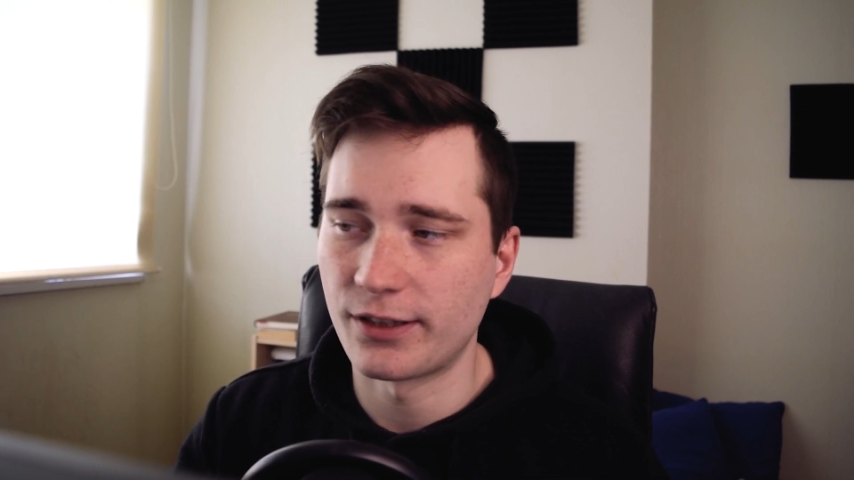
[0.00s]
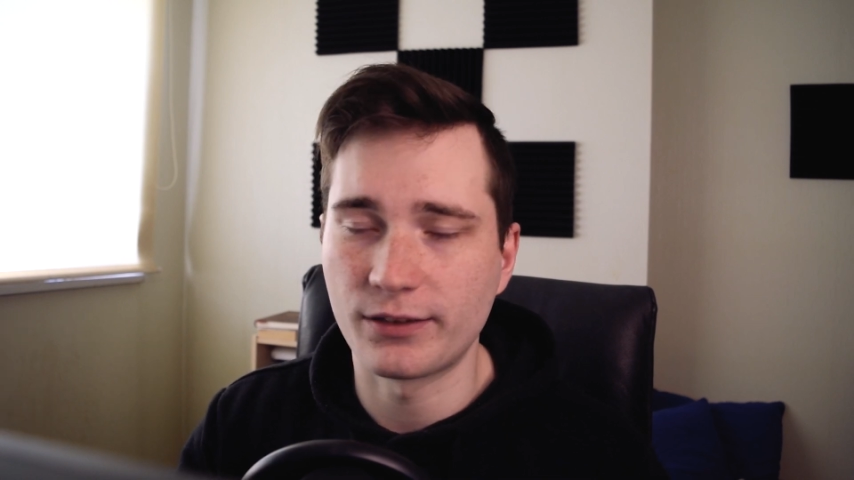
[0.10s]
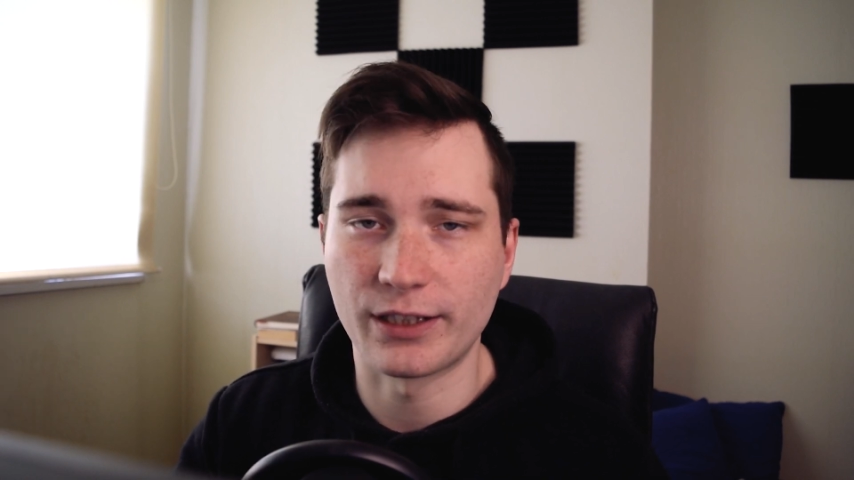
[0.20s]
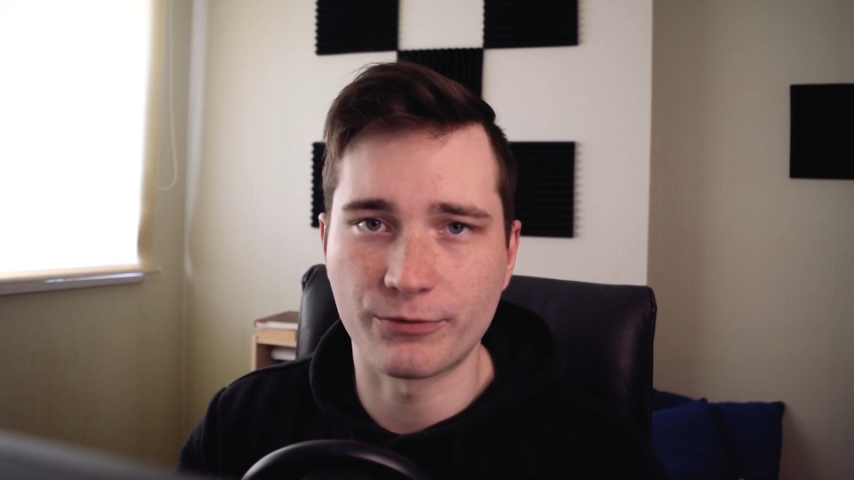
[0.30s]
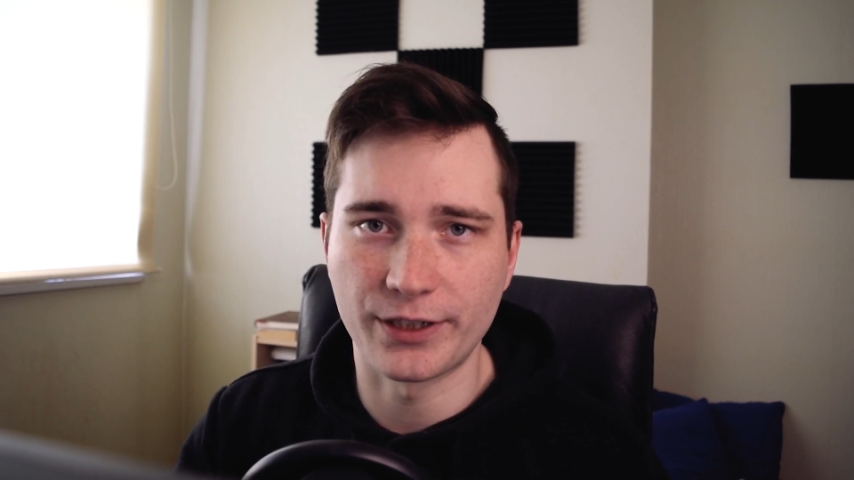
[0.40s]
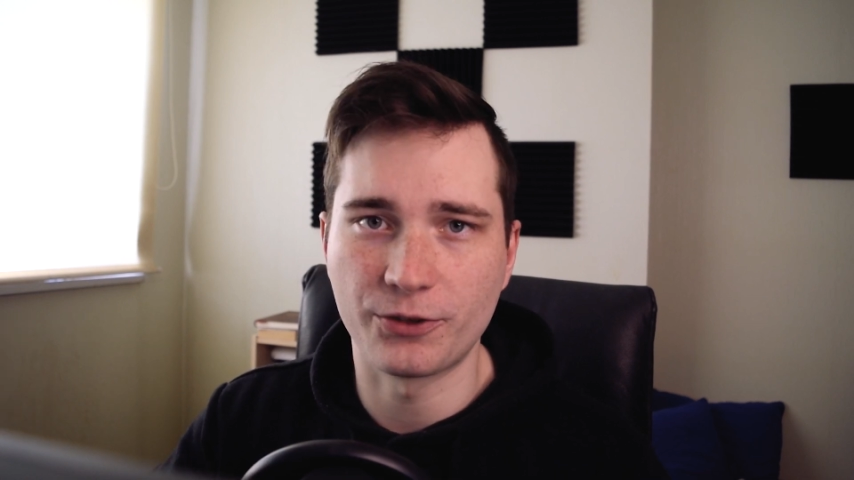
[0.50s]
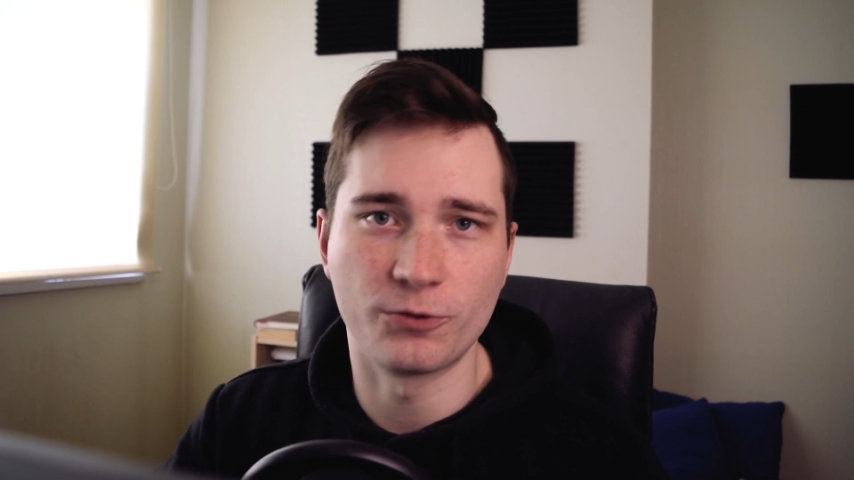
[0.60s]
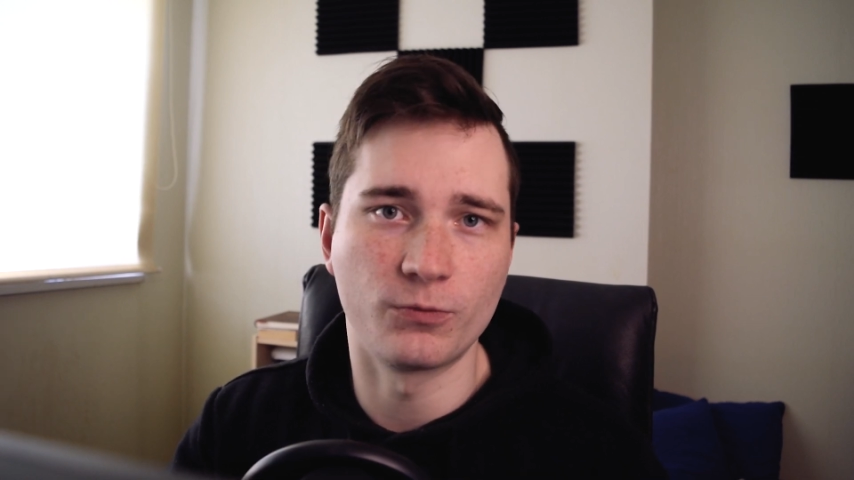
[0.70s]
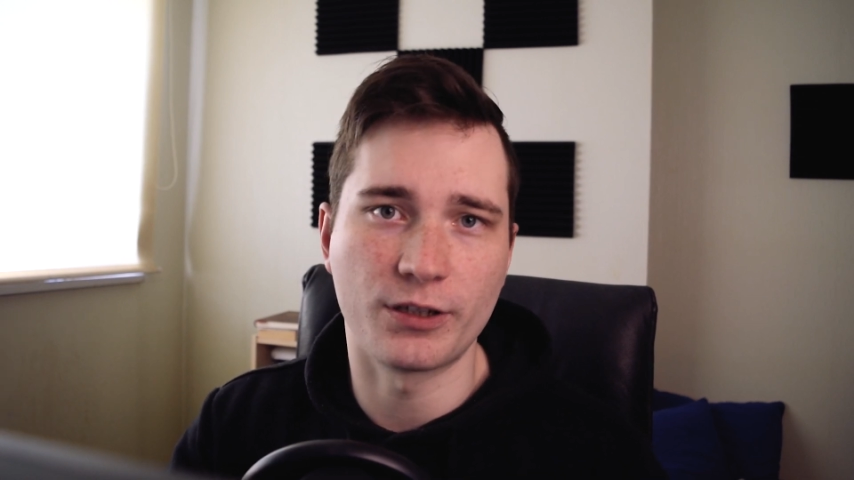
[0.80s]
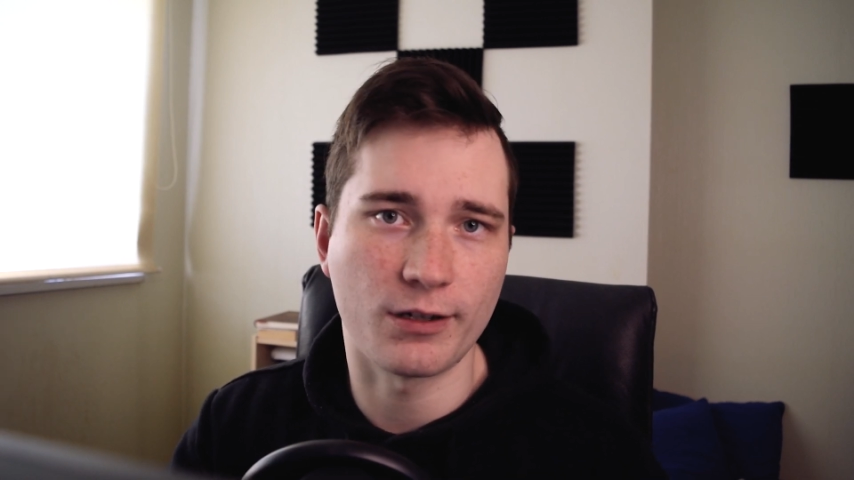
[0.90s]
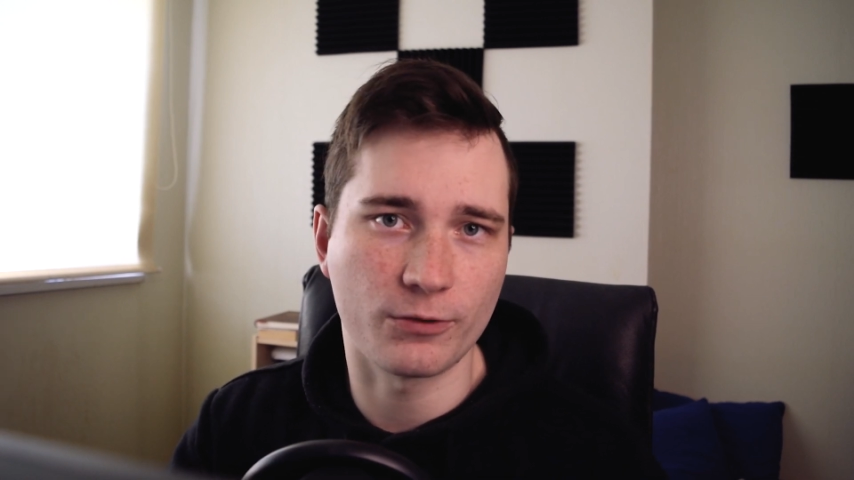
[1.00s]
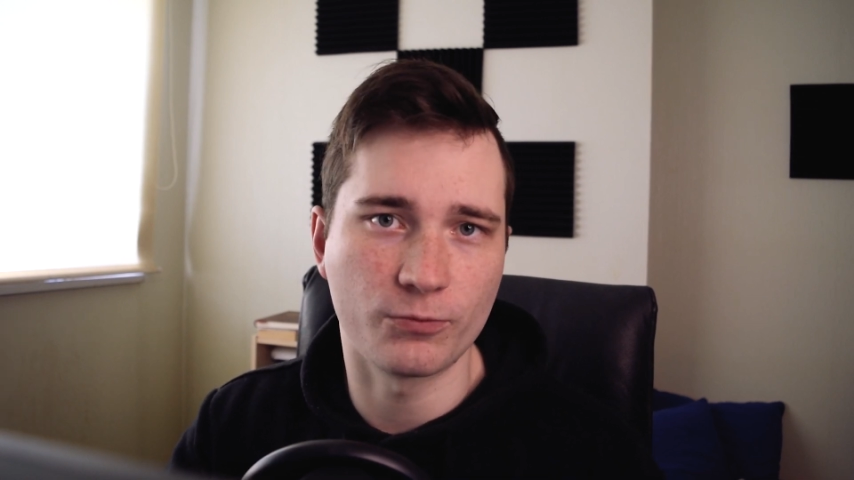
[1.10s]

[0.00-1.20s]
that tick rate to one hundred